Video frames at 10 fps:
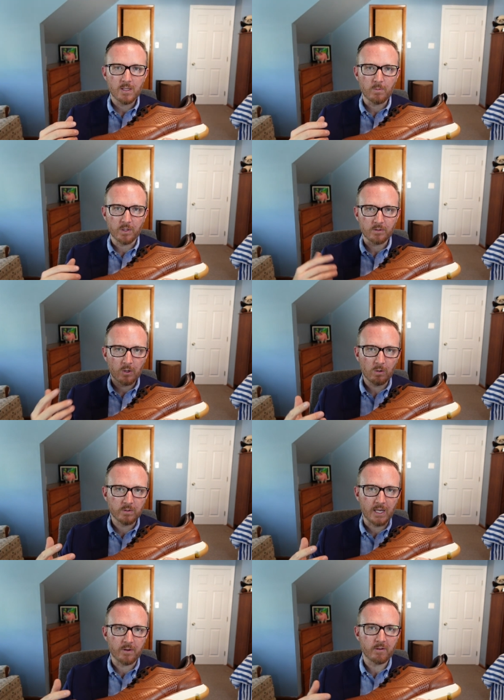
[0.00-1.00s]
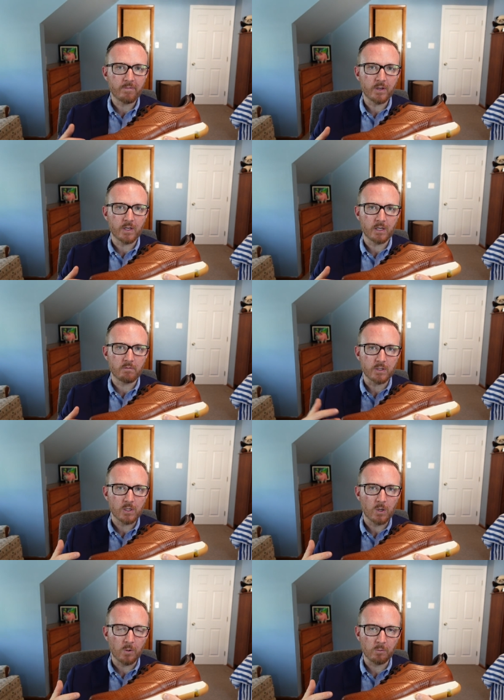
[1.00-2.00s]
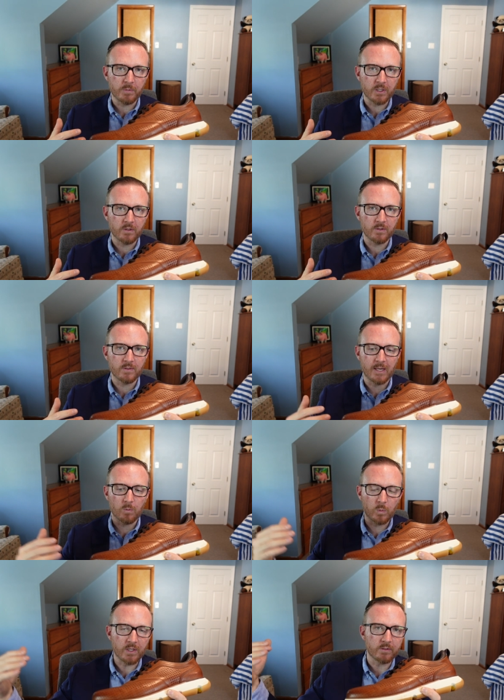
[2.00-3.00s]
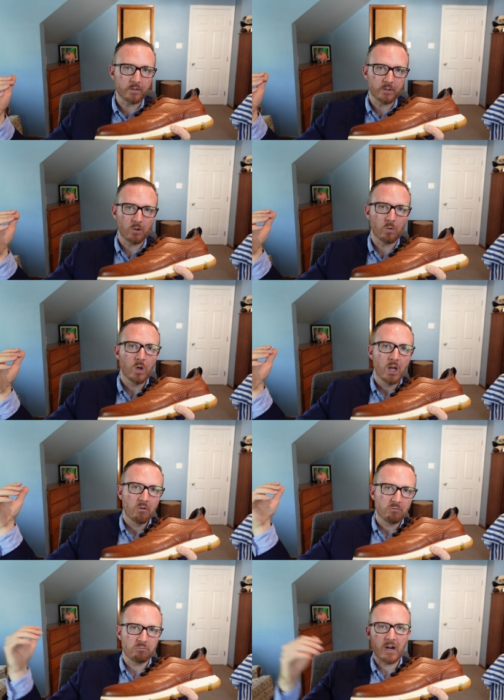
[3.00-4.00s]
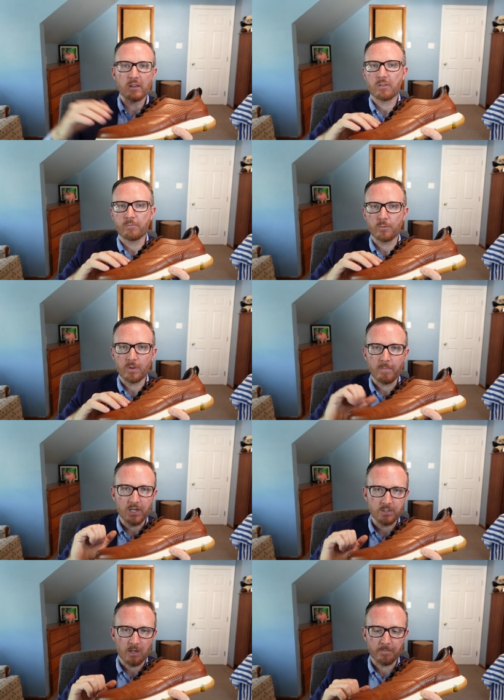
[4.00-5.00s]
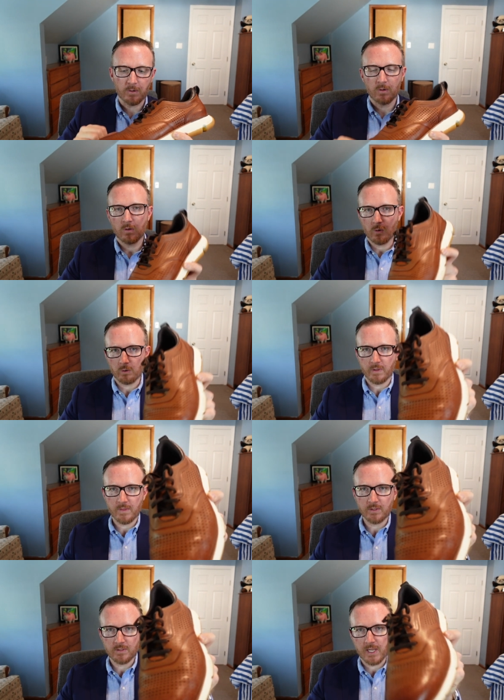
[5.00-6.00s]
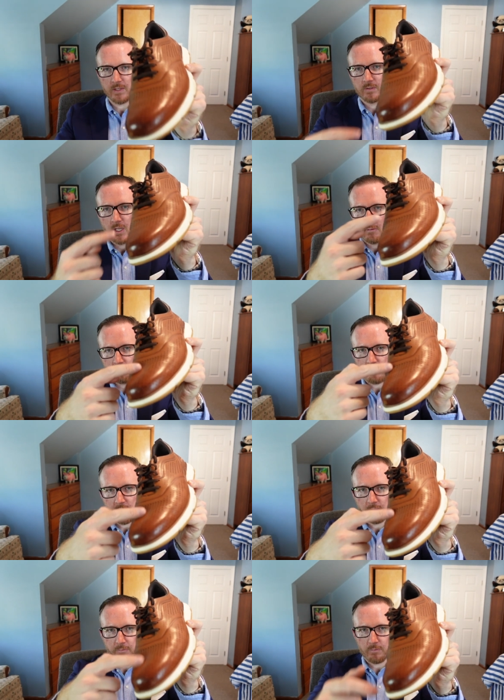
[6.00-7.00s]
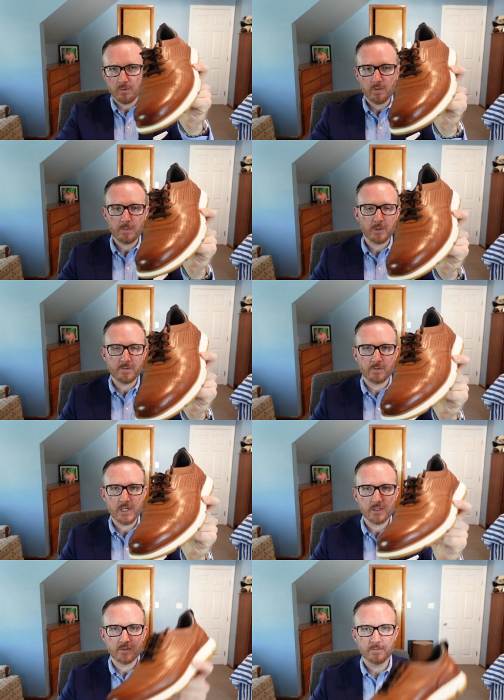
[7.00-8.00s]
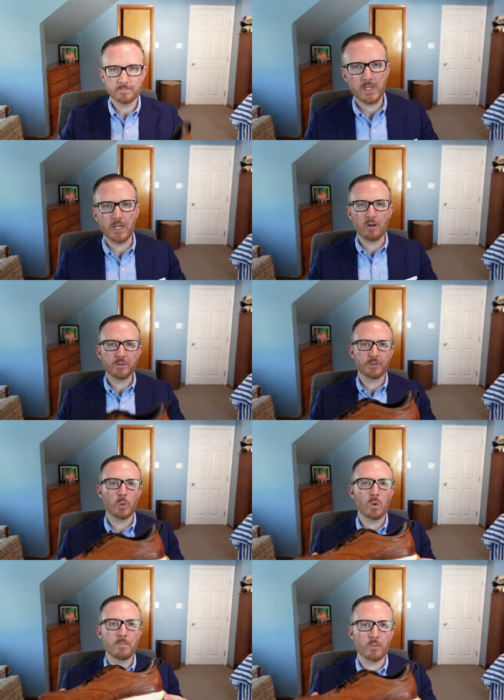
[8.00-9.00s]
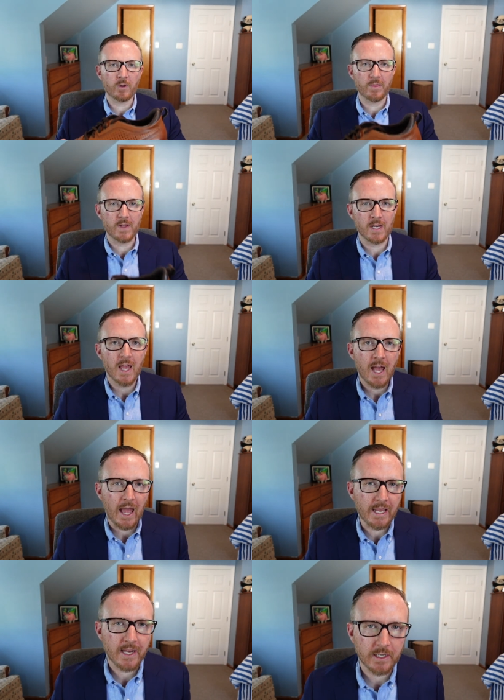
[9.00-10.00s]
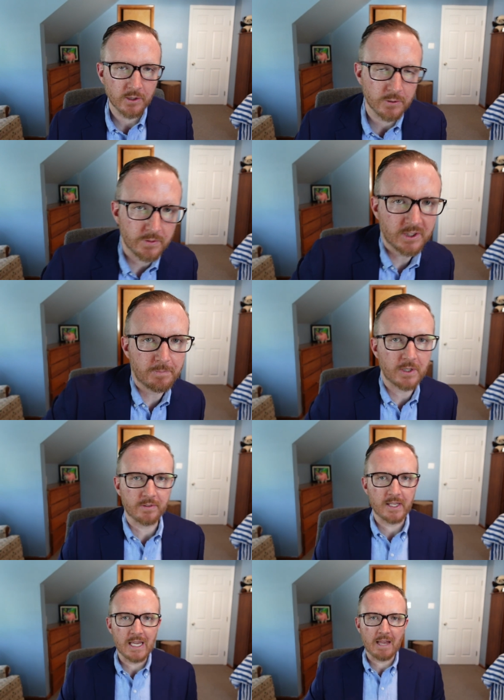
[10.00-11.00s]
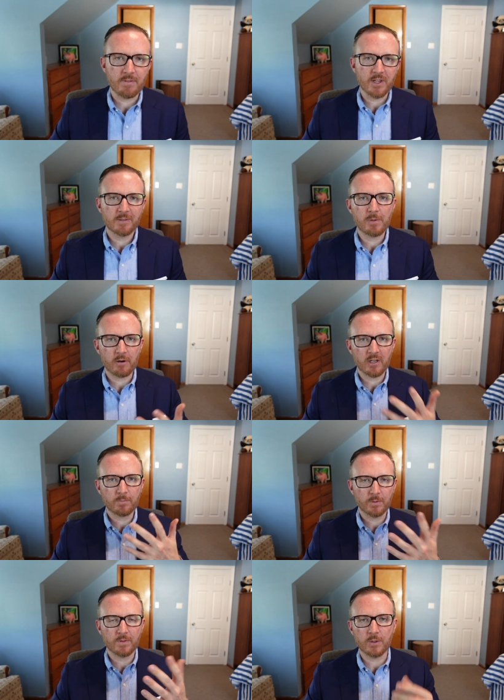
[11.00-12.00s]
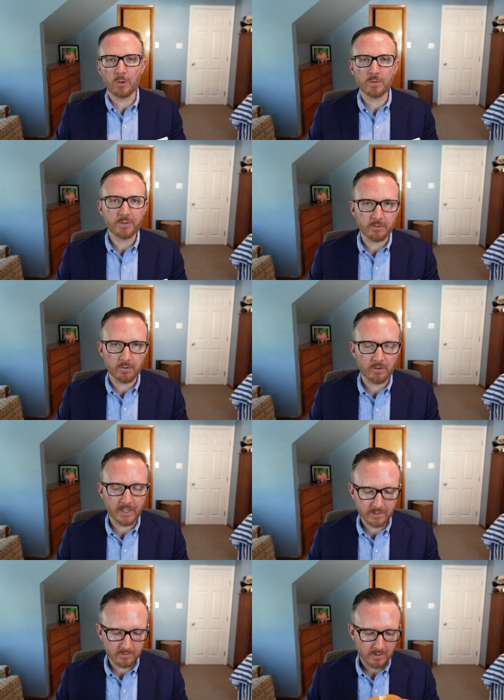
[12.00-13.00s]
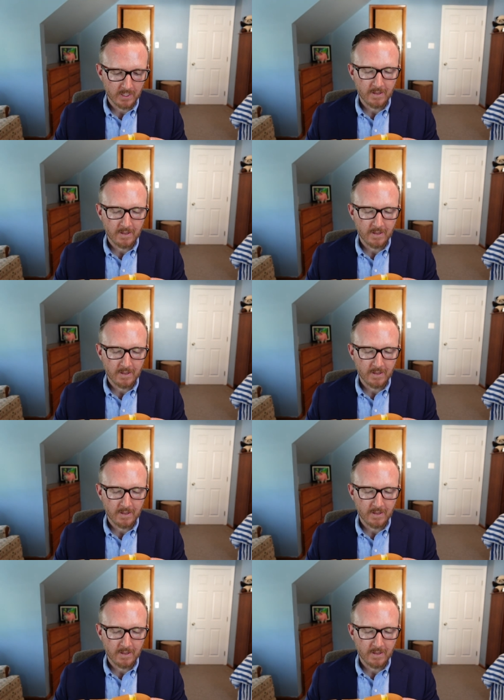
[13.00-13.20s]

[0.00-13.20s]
when it's cold out, your feet are going to get really cold because that wind's going to go right through the mesh upper, or in this case, right through the perforations. And also one more thing, I kind of knew this because I had the experience with the old Zero Grands.